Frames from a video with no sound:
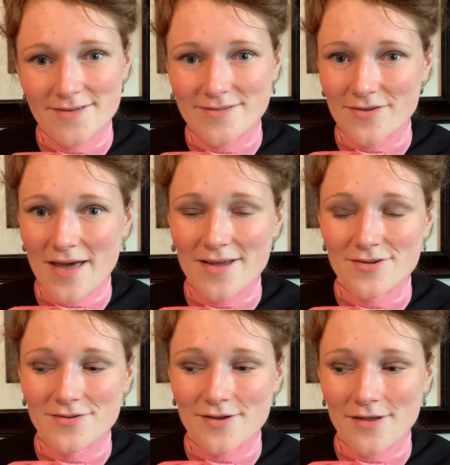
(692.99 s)
So
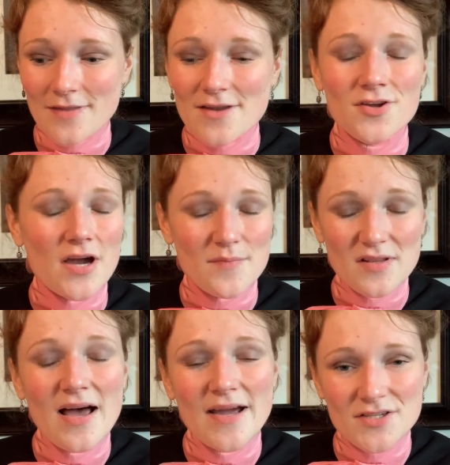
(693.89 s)
that took up the
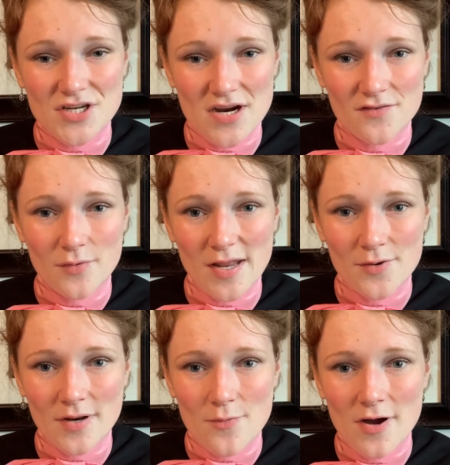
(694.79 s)
lion's share of
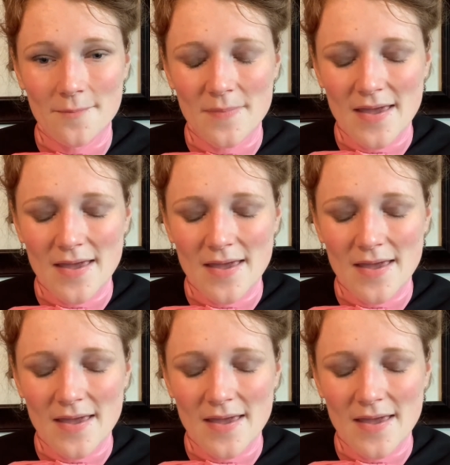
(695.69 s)
2021.